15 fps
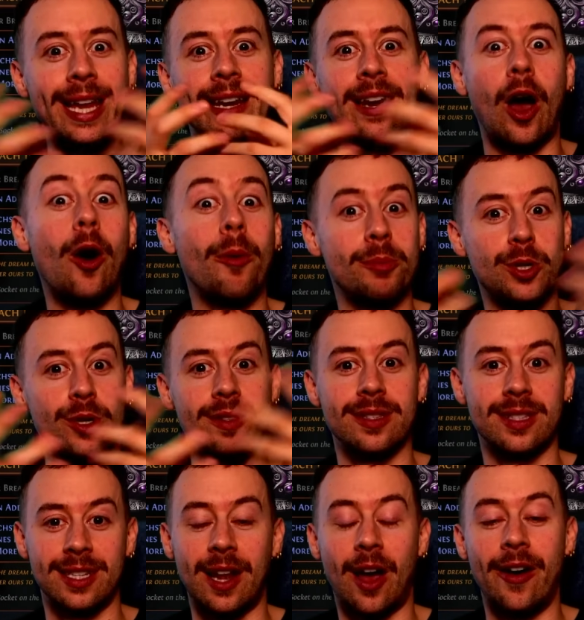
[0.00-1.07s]
in
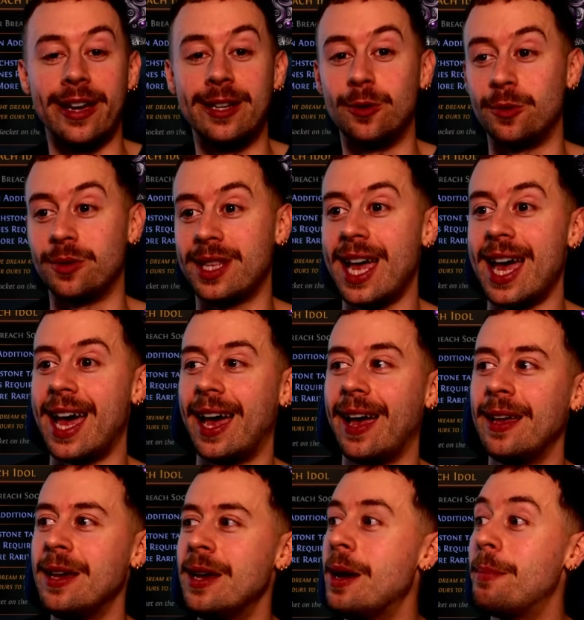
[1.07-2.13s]
options and idols there.
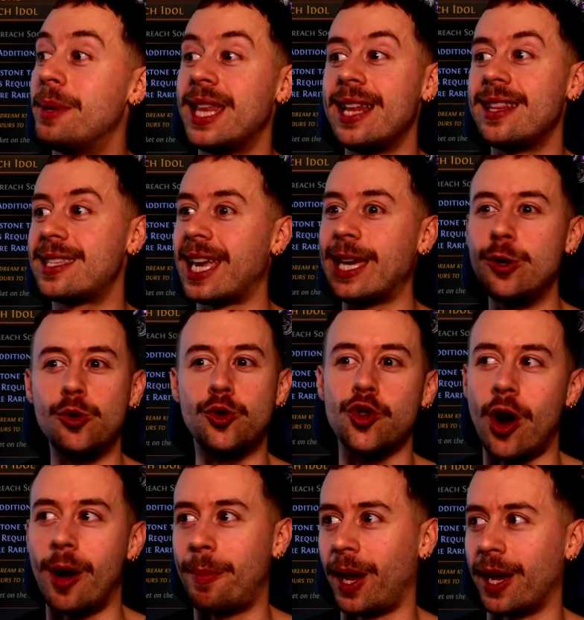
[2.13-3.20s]
But then say you
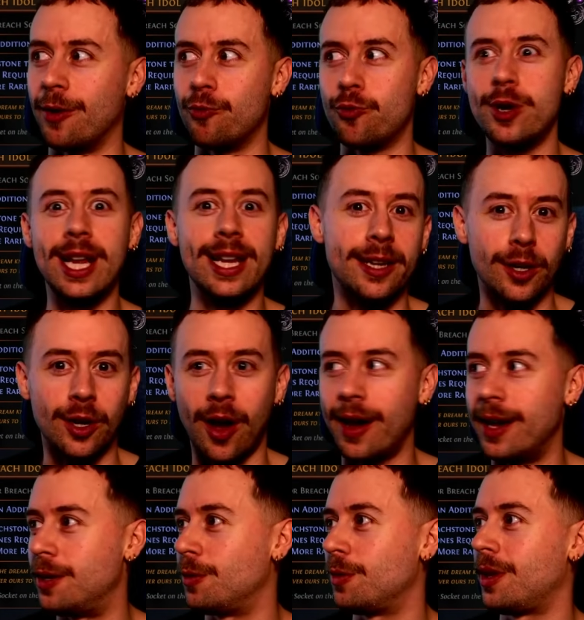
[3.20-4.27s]
drop like a really good
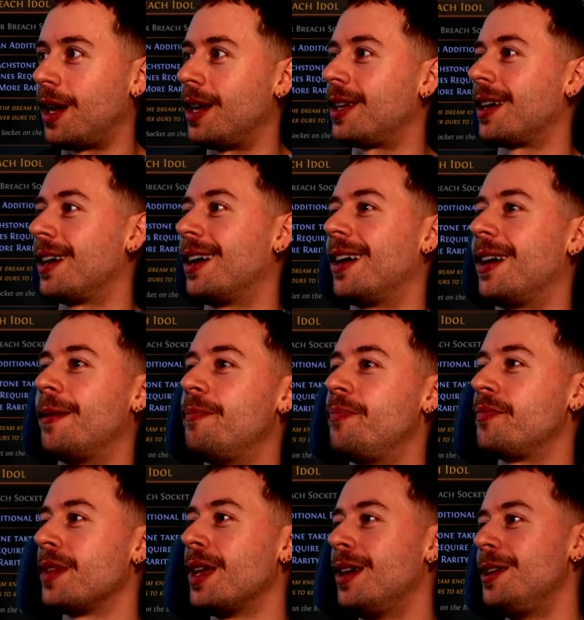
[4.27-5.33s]
idol, like
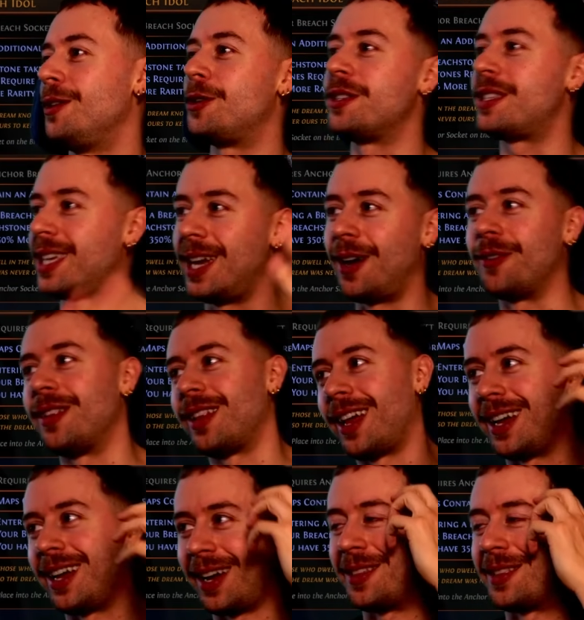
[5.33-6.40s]
you can see on
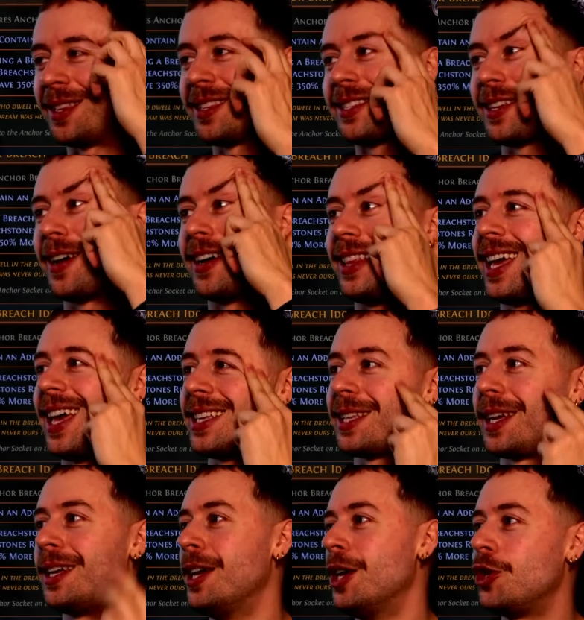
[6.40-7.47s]
like on the side there, it's
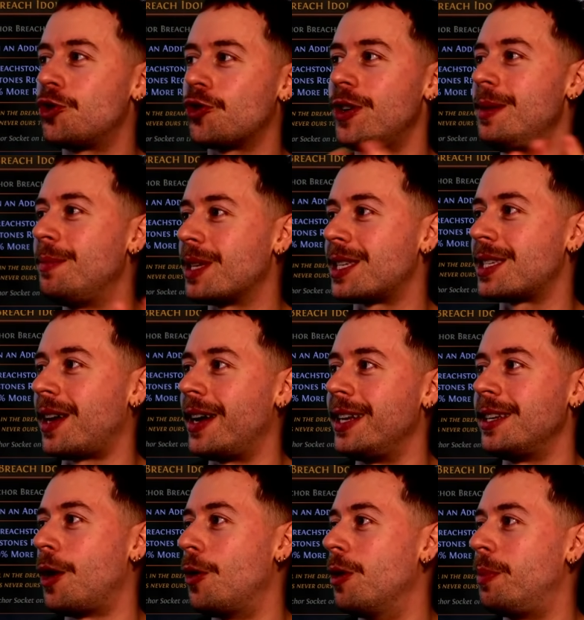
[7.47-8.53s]
like Dreamer's Sight
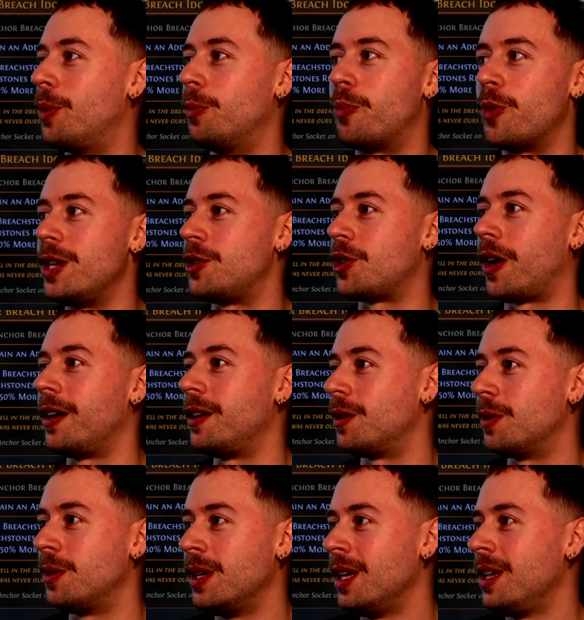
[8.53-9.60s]
Notable Breach
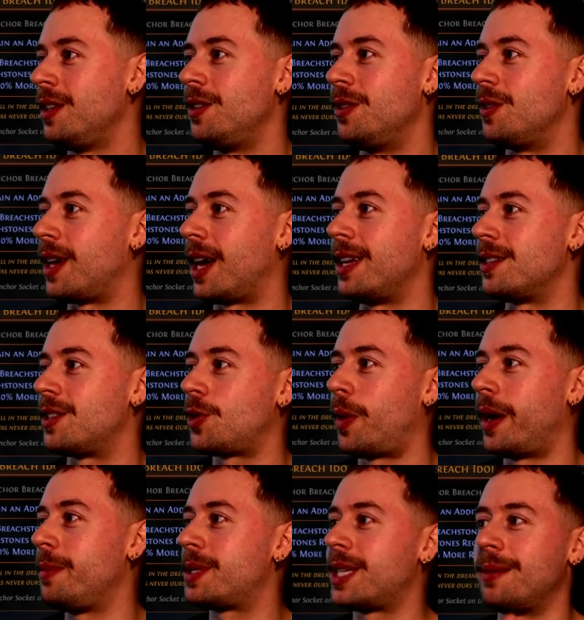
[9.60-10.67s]
Idol. You gain
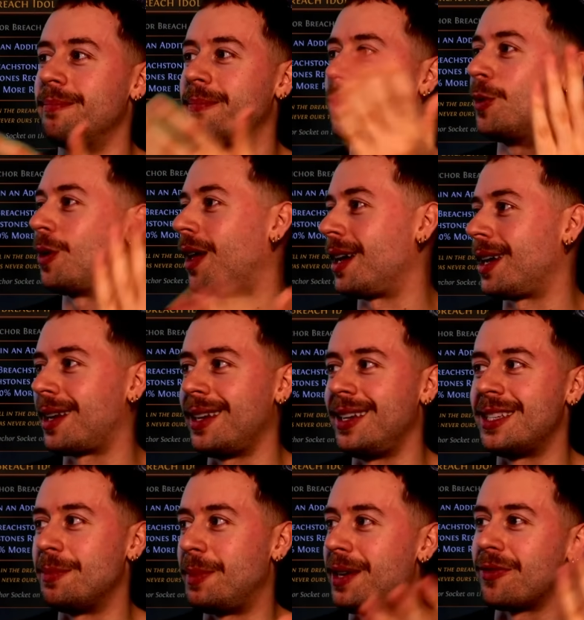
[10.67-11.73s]
20% more likely
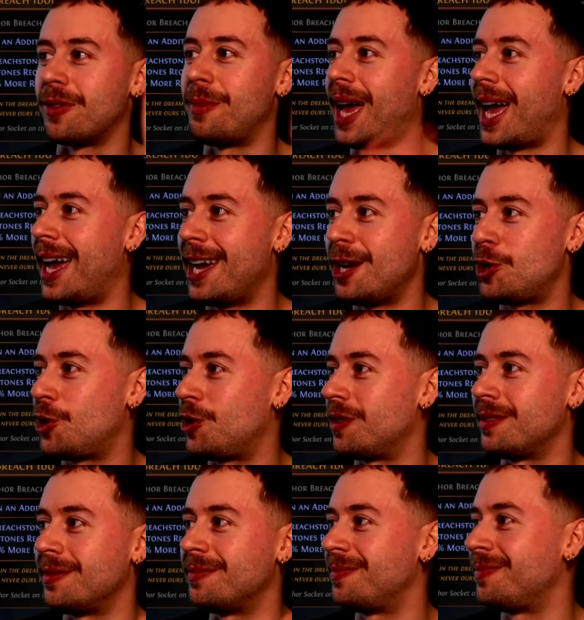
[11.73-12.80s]
to be from Esh
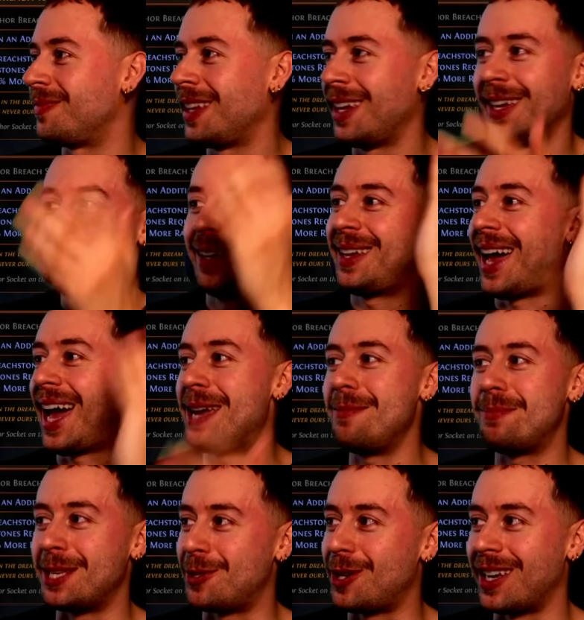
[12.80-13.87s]
and
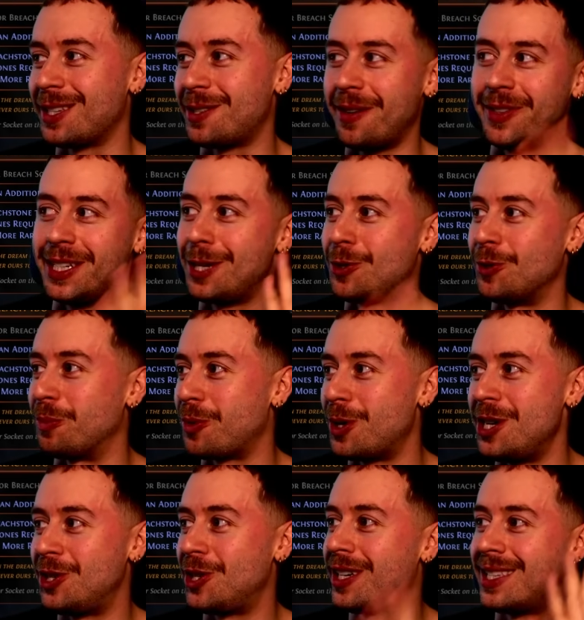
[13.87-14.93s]
8% chance to have additional
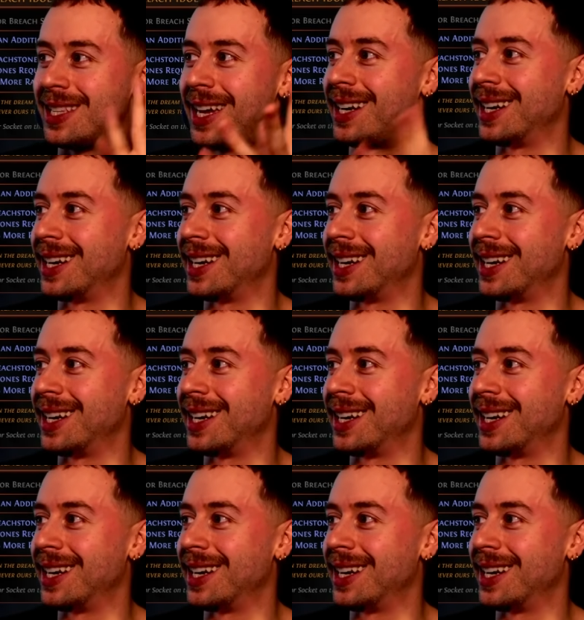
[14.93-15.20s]
breaches,